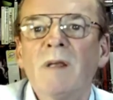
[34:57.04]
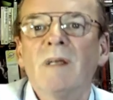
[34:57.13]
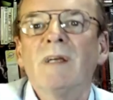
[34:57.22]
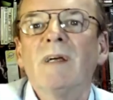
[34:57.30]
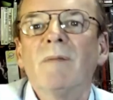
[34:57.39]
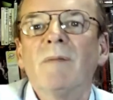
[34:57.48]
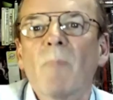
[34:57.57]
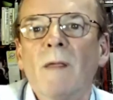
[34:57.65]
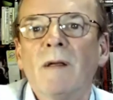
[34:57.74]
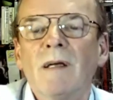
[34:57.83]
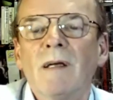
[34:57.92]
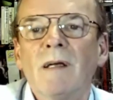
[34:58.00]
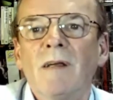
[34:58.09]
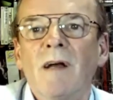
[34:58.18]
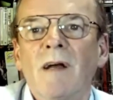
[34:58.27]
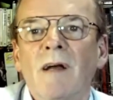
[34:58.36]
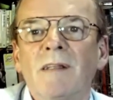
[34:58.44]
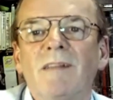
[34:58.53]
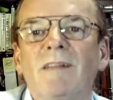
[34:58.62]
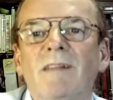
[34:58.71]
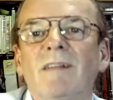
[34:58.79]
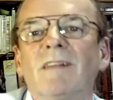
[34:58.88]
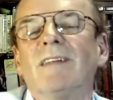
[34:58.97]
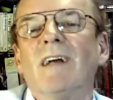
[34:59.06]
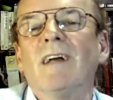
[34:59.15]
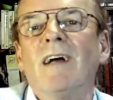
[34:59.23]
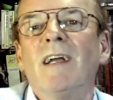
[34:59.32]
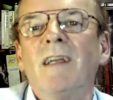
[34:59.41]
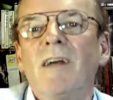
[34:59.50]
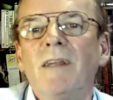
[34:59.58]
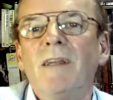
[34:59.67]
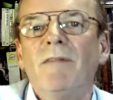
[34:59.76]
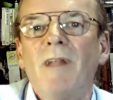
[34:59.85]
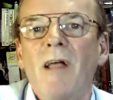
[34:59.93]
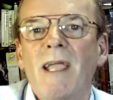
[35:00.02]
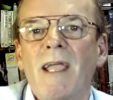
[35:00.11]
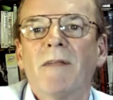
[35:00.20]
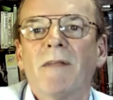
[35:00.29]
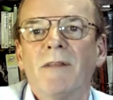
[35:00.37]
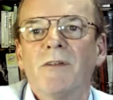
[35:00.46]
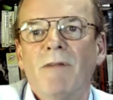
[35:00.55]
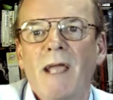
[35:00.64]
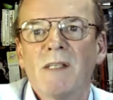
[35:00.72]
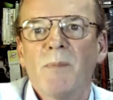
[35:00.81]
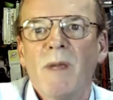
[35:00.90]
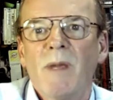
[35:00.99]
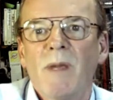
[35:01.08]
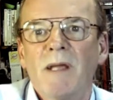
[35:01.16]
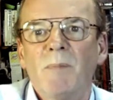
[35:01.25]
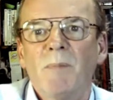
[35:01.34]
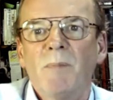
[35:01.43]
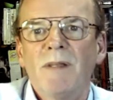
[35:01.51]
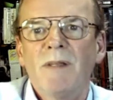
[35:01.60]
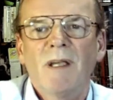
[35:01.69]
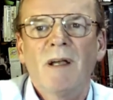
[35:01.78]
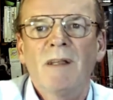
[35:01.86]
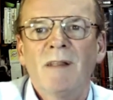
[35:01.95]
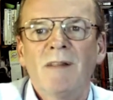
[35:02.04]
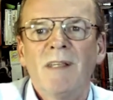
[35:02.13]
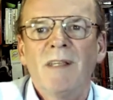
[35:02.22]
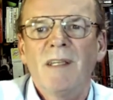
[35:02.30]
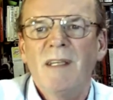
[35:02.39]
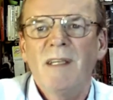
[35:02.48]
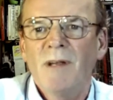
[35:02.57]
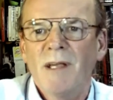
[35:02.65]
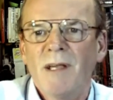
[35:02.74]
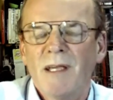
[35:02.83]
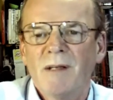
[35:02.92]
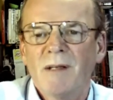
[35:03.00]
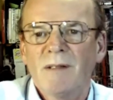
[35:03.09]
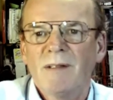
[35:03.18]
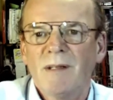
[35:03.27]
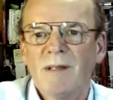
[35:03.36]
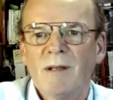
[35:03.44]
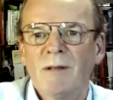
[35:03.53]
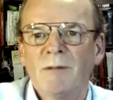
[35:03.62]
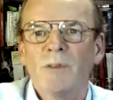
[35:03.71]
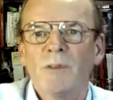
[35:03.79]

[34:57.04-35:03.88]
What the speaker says: I don't, I kind of like the traveling aspect, but I think even I got too old for it